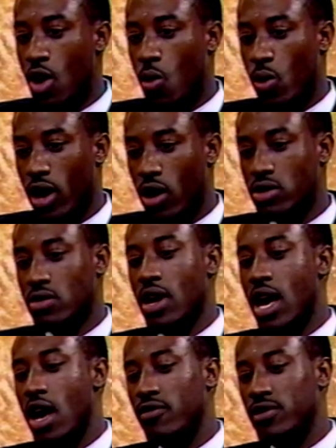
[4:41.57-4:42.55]
we also
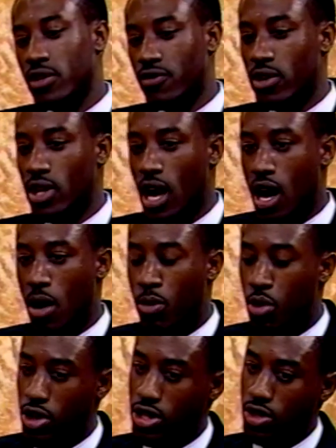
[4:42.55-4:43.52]
have different
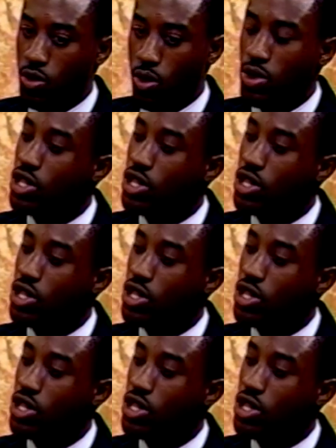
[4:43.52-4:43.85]
portions where we